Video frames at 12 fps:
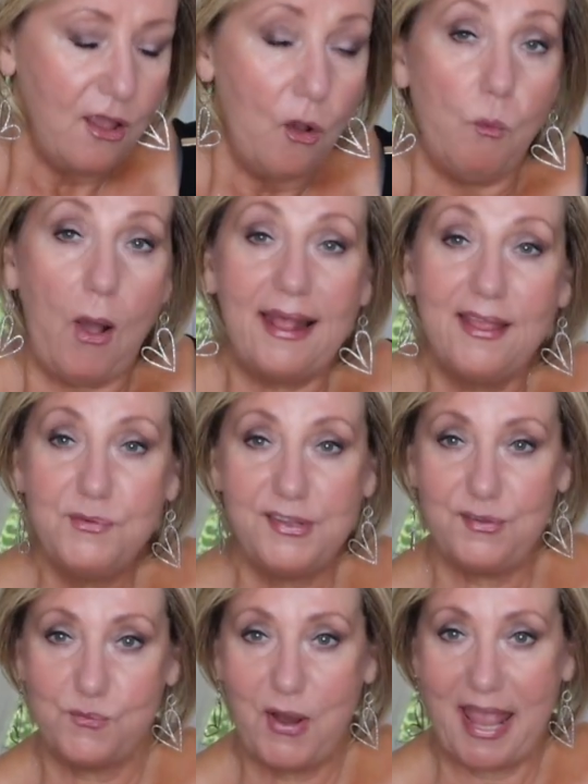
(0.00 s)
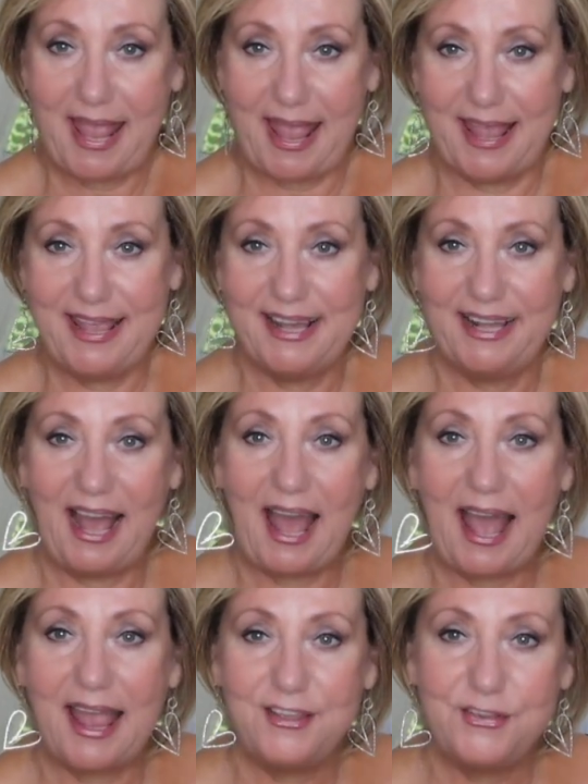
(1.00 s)
While I was away,
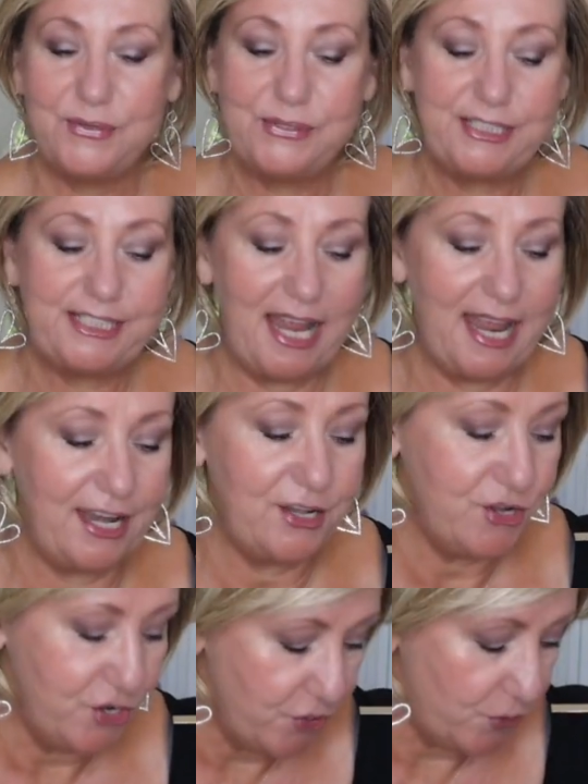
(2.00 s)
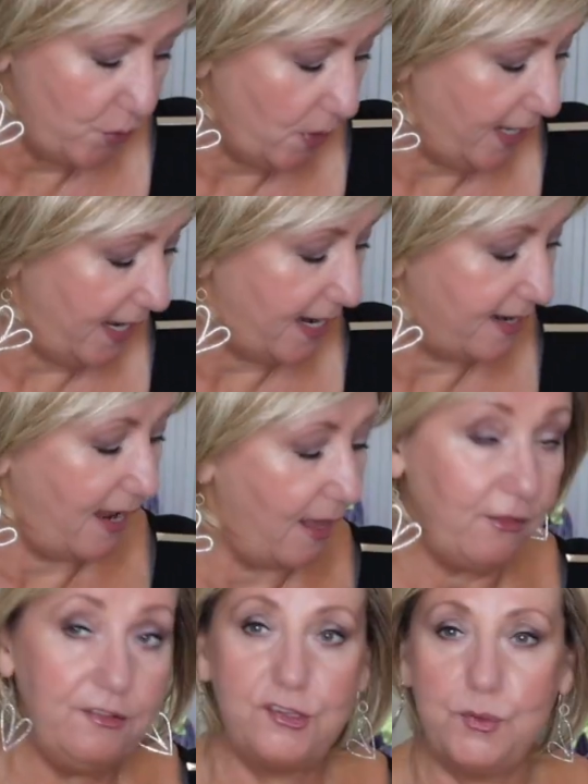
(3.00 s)
I used a new, and
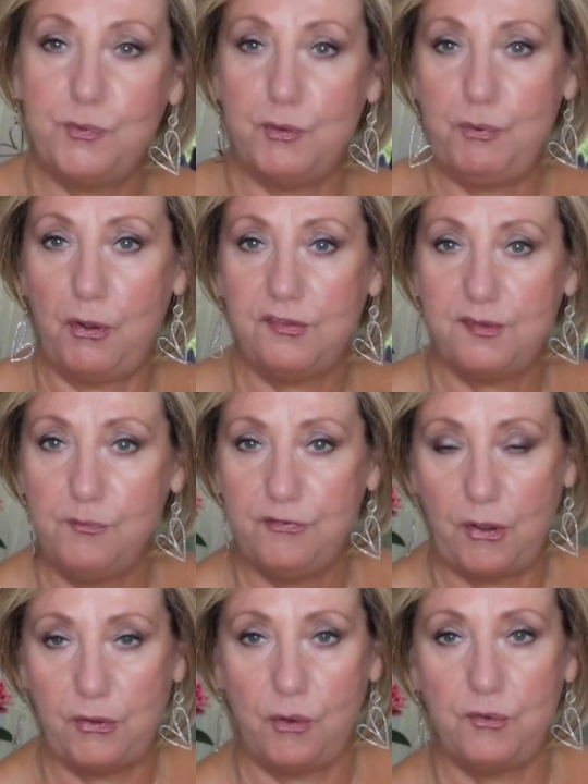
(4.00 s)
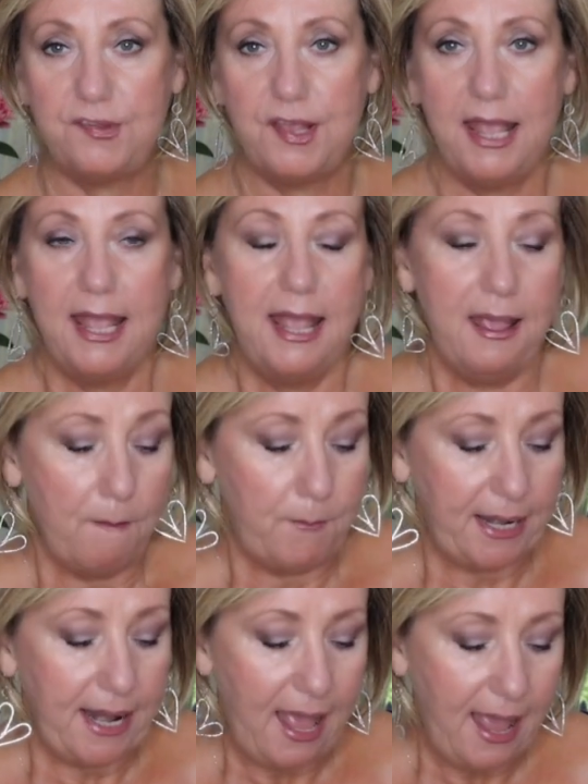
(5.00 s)
I'll superimpose some photos,
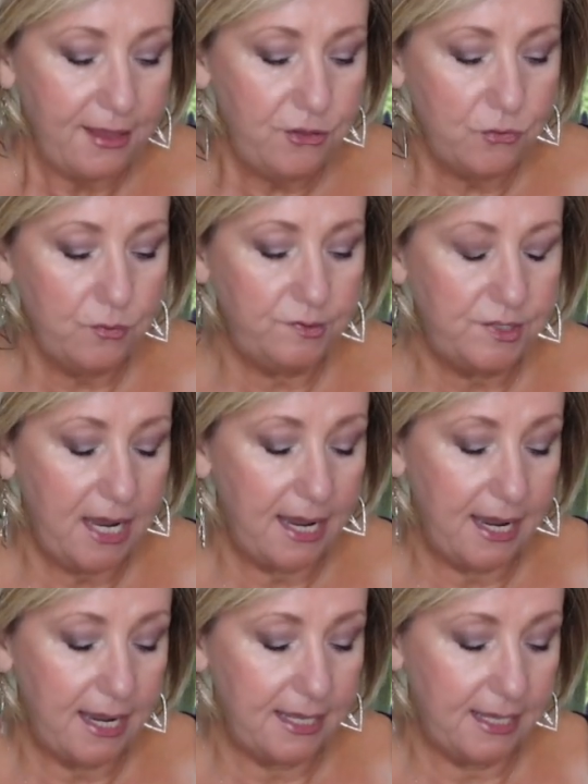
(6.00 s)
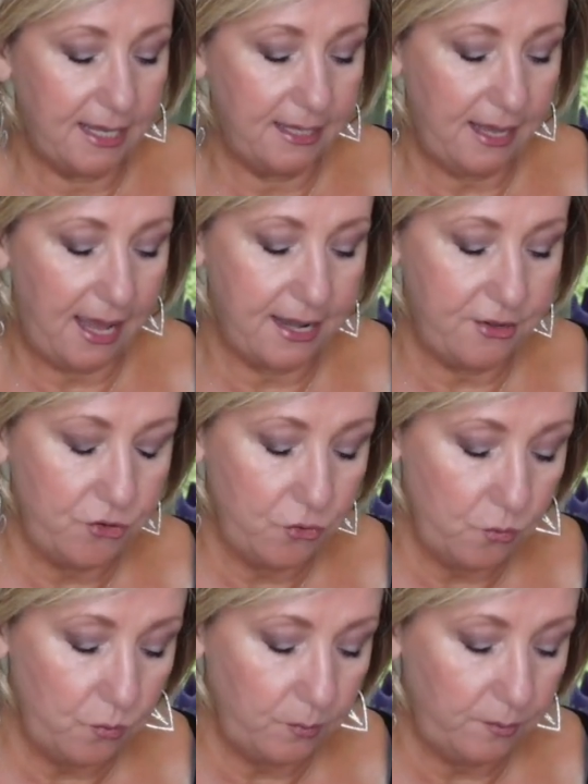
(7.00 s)
but I used a, a
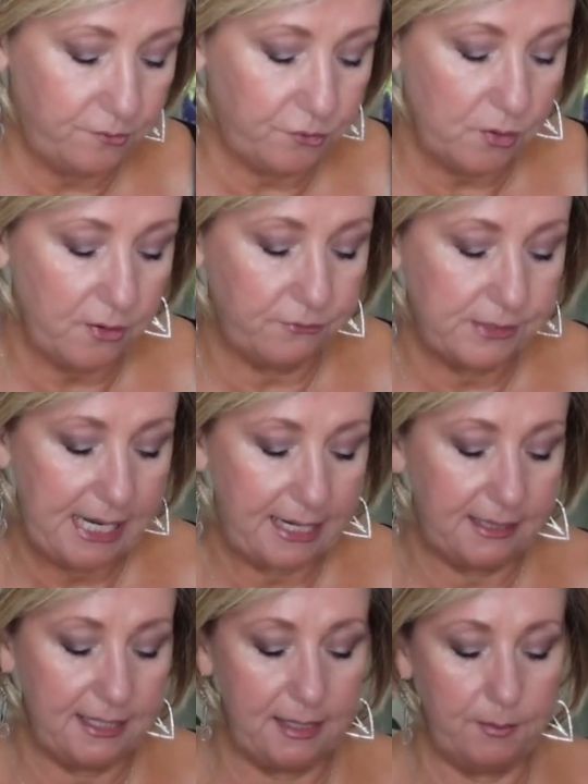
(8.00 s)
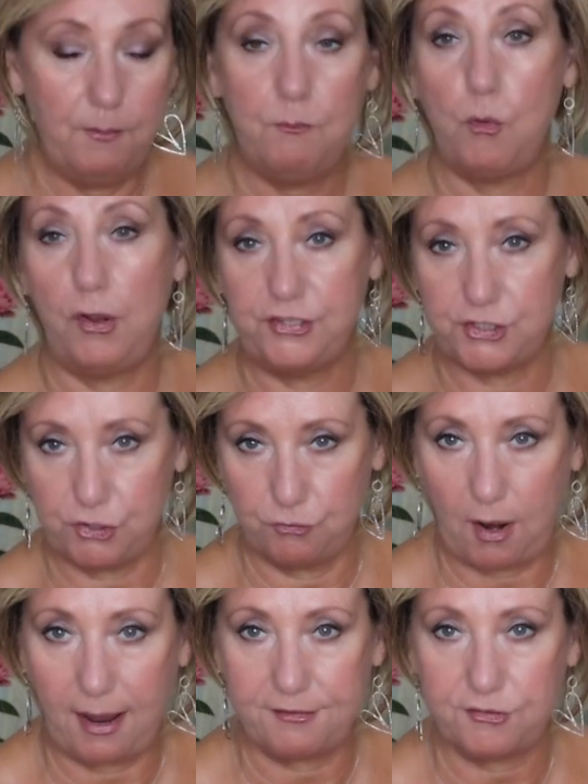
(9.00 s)
new sort of daily
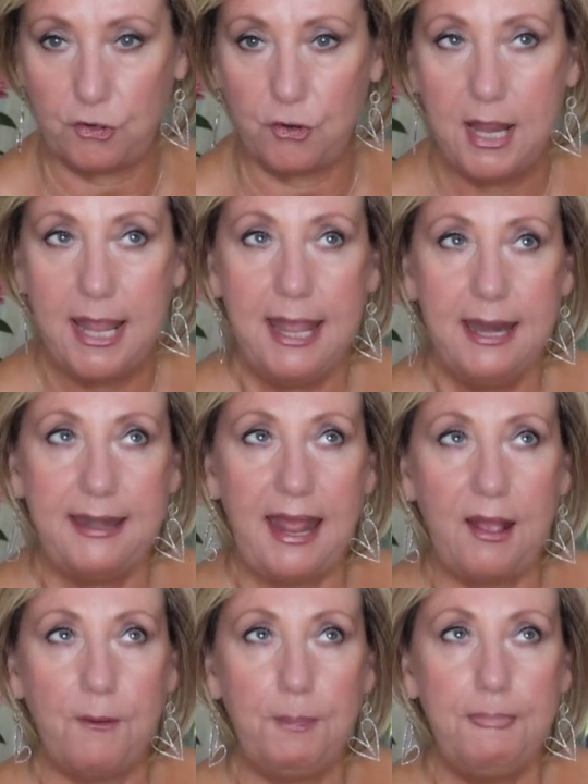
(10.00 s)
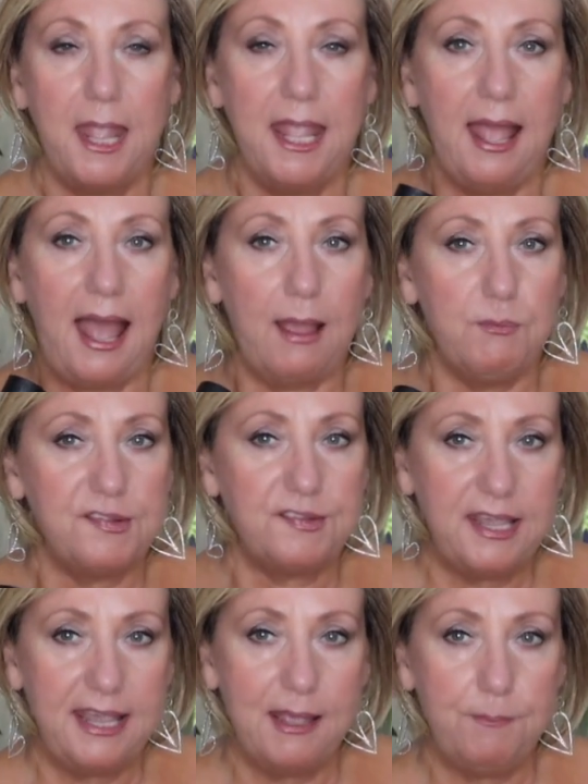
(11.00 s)
moisturizer. Now, I was
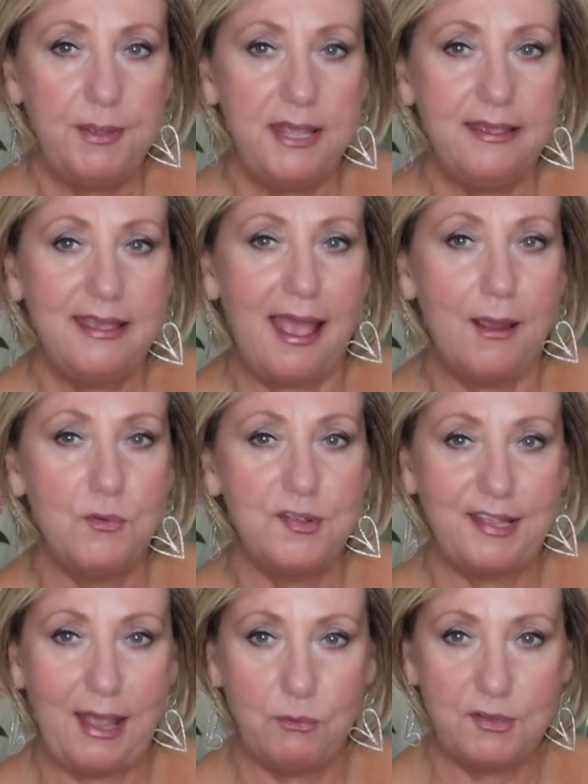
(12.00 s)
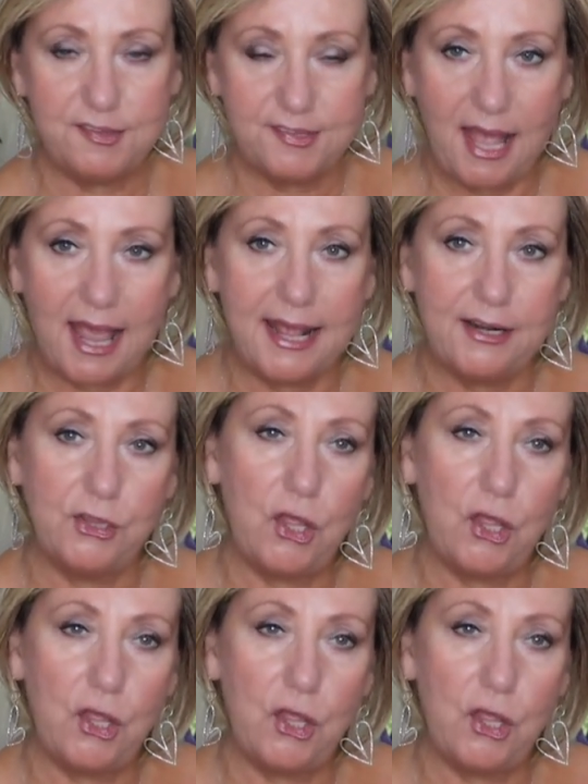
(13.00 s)
camping, I was outside a